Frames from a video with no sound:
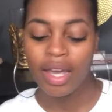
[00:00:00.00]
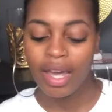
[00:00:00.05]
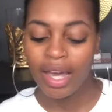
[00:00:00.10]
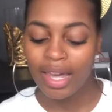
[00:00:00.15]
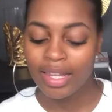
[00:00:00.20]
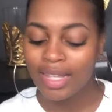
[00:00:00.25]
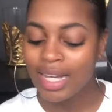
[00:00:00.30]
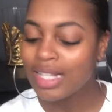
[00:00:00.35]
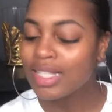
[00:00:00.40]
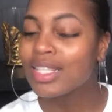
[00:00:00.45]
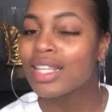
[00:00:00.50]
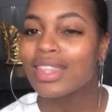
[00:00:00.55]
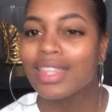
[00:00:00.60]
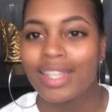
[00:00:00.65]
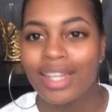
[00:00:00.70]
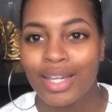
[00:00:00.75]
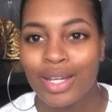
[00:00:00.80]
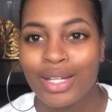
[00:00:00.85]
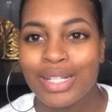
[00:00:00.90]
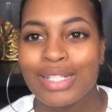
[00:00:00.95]
And that's the
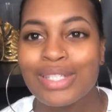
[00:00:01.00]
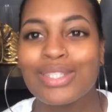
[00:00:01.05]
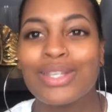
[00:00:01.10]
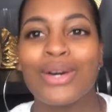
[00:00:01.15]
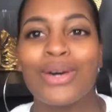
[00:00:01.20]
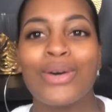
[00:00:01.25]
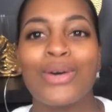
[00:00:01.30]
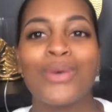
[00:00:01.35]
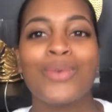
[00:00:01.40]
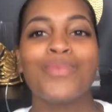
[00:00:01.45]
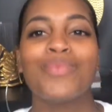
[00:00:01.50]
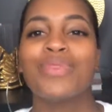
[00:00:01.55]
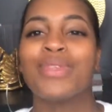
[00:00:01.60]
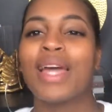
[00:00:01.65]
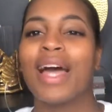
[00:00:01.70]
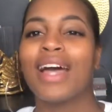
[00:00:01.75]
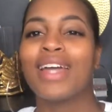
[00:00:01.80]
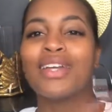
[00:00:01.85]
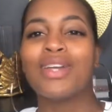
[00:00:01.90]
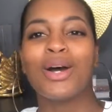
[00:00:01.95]
thing. So
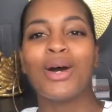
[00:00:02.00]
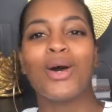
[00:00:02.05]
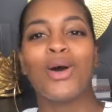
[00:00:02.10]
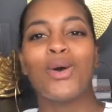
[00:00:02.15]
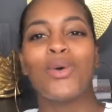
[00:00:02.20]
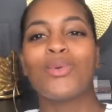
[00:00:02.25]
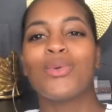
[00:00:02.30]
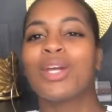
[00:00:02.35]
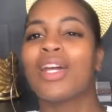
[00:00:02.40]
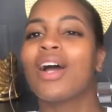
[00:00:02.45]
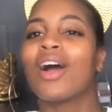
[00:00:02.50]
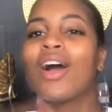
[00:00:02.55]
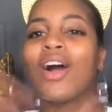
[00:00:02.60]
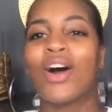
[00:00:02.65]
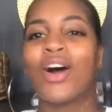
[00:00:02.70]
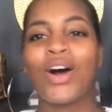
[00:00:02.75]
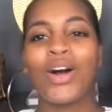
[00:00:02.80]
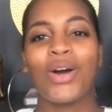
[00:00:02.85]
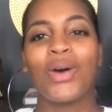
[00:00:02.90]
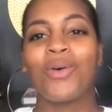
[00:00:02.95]
I know we are
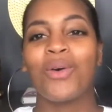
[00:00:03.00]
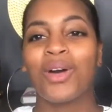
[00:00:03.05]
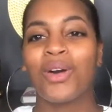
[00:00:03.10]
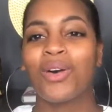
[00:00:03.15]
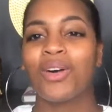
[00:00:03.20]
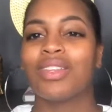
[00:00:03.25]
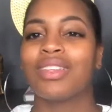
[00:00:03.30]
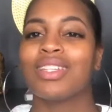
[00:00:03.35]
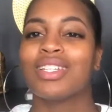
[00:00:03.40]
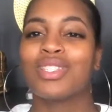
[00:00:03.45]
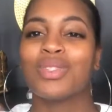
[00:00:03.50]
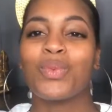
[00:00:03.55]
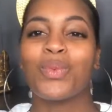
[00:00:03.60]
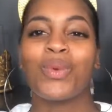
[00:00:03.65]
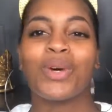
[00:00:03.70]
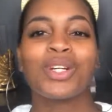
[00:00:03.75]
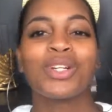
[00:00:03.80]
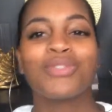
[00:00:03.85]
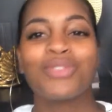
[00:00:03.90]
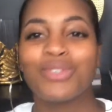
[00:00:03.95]
all going on this
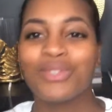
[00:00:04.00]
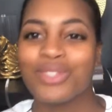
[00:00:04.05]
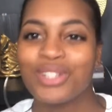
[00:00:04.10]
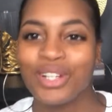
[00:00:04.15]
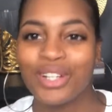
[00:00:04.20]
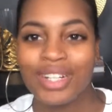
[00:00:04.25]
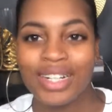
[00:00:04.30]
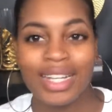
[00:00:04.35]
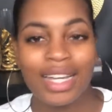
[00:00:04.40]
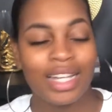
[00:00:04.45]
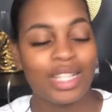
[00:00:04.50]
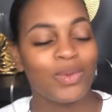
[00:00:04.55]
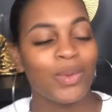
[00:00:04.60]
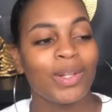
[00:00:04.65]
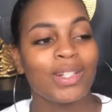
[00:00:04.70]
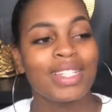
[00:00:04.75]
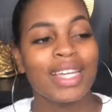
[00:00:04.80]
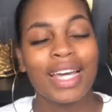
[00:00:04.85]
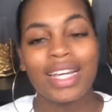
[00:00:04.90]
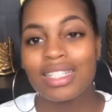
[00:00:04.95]
wonderful journey as we
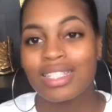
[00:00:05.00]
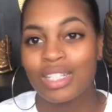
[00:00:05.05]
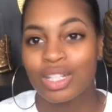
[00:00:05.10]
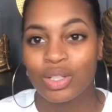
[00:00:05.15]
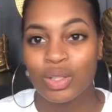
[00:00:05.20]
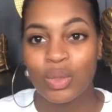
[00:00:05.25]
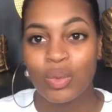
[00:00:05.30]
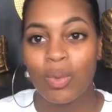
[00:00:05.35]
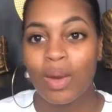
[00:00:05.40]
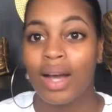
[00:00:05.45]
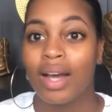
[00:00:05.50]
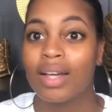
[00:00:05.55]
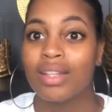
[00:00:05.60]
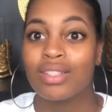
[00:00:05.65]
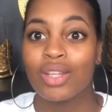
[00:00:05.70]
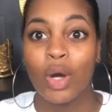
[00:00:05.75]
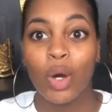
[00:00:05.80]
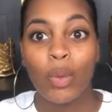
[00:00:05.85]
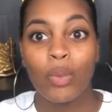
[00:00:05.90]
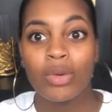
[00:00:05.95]
are tasting new
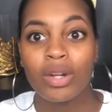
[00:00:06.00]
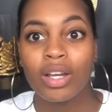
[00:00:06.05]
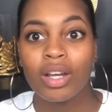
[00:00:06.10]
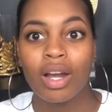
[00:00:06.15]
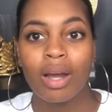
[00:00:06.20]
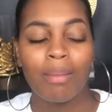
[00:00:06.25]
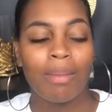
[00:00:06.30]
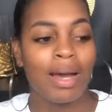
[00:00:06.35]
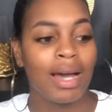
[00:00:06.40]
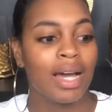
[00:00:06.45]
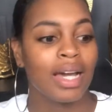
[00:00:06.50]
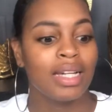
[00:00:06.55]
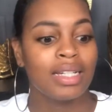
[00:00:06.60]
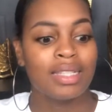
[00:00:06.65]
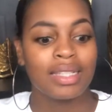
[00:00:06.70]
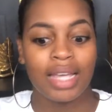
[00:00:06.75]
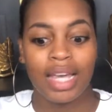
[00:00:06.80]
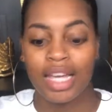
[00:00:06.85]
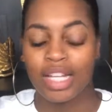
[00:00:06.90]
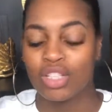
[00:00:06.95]
wines, opening our
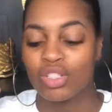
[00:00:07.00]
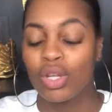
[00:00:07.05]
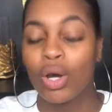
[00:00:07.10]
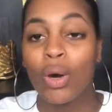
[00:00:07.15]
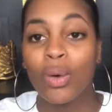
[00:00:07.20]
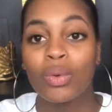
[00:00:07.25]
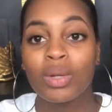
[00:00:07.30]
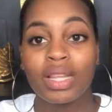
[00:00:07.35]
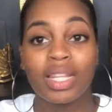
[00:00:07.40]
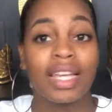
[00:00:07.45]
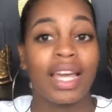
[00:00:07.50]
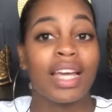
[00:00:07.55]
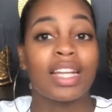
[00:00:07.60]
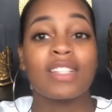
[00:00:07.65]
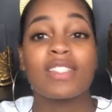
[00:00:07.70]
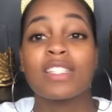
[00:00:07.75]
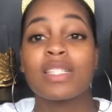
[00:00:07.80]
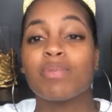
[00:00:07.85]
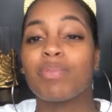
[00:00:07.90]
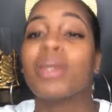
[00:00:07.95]
minds, and totally
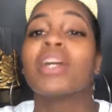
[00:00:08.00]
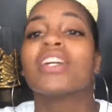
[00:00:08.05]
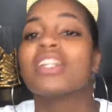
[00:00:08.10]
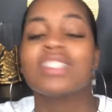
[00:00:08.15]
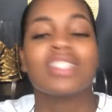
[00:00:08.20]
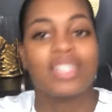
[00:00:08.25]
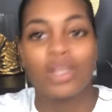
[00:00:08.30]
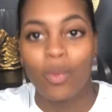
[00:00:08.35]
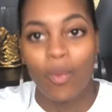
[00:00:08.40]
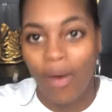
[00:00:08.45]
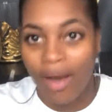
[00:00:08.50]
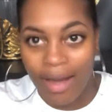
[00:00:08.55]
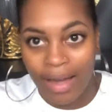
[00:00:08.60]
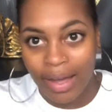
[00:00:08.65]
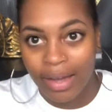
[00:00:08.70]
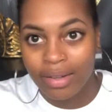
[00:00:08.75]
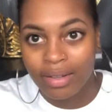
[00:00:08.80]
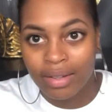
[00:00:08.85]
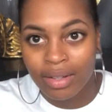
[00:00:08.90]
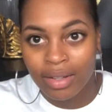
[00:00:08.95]
experiencing
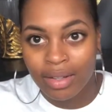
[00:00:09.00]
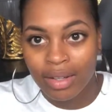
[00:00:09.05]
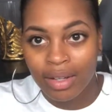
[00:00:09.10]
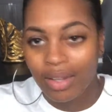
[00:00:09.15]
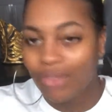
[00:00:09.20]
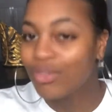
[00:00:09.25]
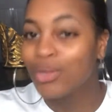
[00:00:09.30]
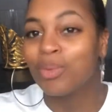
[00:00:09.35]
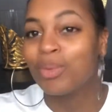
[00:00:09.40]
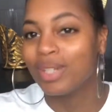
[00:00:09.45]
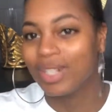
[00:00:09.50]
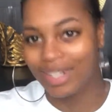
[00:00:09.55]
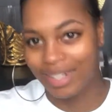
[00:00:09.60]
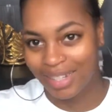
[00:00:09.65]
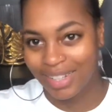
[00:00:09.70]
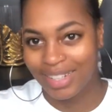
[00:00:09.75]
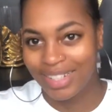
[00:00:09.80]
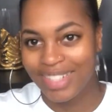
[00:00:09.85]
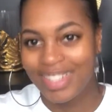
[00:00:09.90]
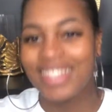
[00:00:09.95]
wine for what it
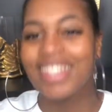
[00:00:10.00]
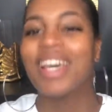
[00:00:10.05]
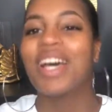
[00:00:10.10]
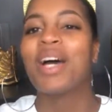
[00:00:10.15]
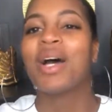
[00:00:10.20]
is.